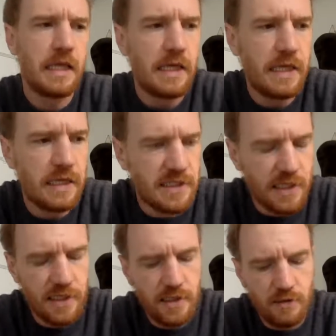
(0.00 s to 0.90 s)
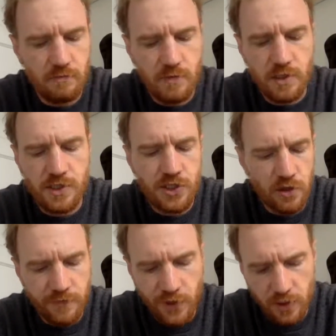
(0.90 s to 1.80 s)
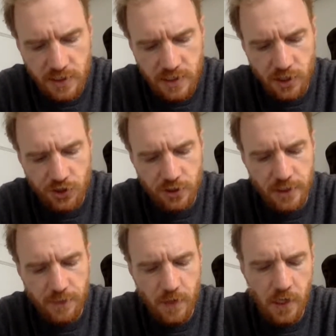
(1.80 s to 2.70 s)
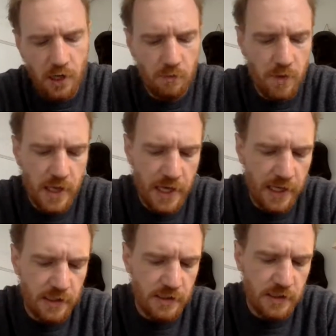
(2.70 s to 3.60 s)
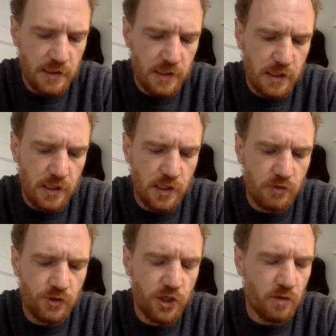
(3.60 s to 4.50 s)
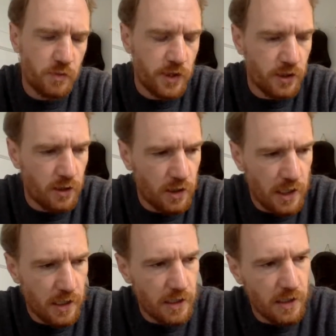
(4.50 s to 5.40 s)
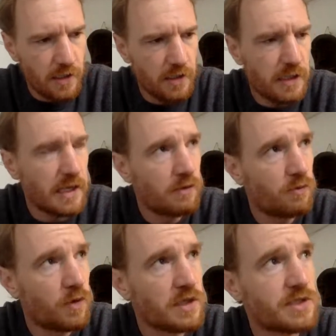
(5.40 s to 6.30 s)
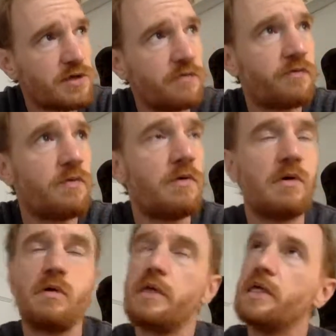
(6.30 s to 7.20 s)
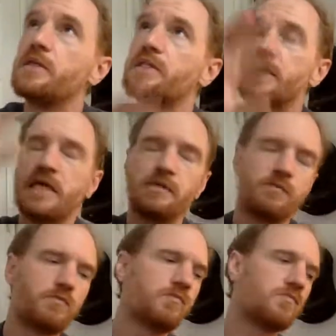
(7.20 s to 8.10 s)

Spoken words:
is a conservator essentially. And John Muir was sort of in the same